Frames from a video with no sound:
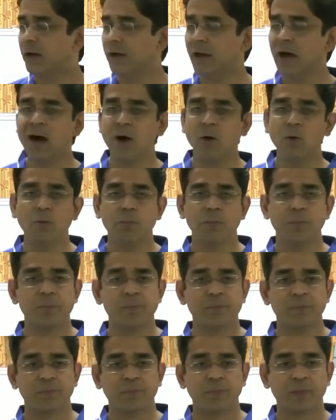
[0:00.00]
Now,
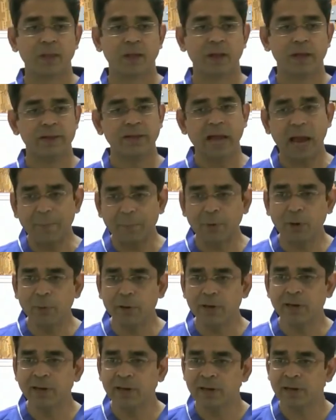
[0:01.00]
the
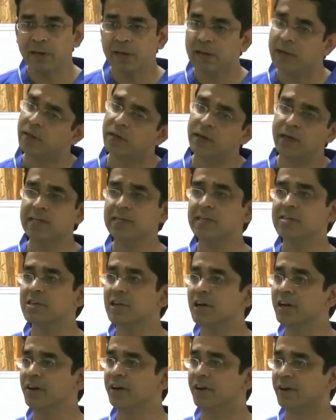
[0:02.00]
abdomen is a
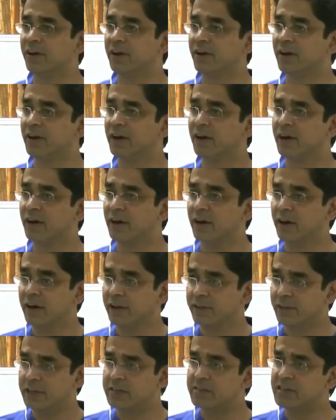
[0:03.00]
cylinder.
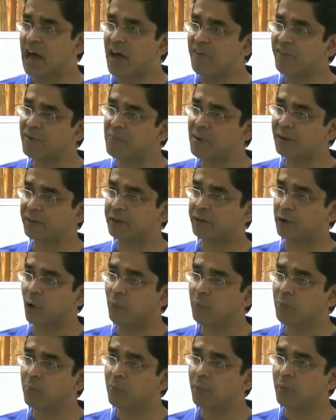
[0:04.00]
There is diaphragm at the
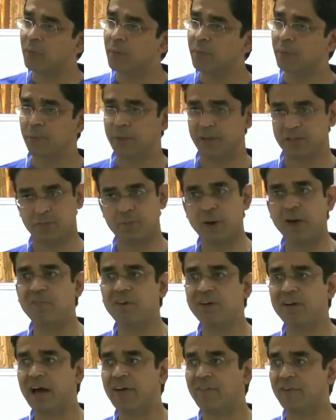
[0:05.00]
top, there is
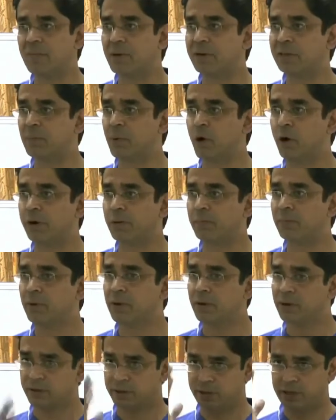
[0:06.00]
pelvic diaphragm at the bottom,
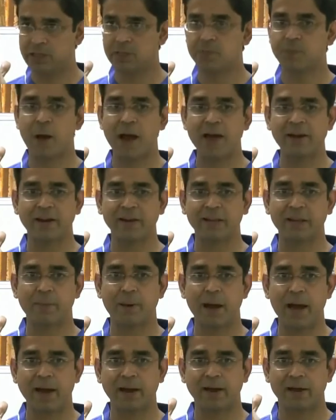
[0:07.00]
there is spine at the
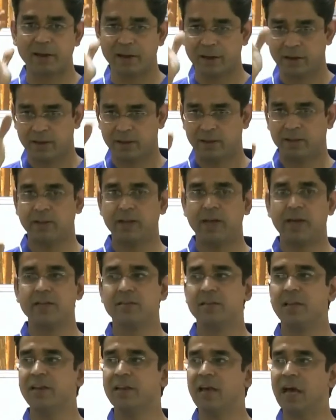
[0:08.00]
back, there
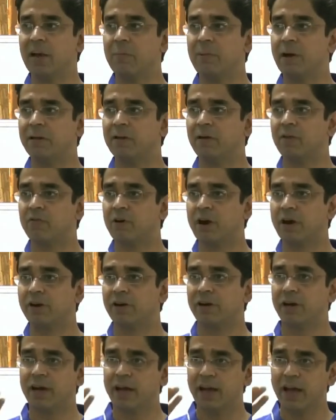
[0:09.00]
is linea alba at the
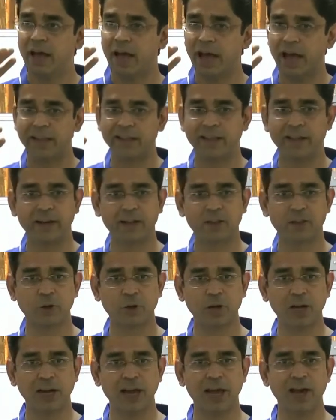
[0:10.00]
front, and there are
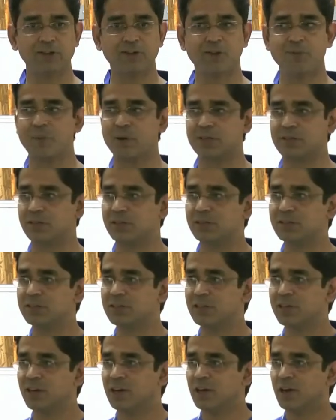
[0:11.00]
3 layers of
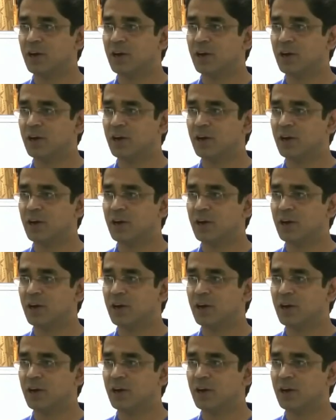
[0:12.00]
muscles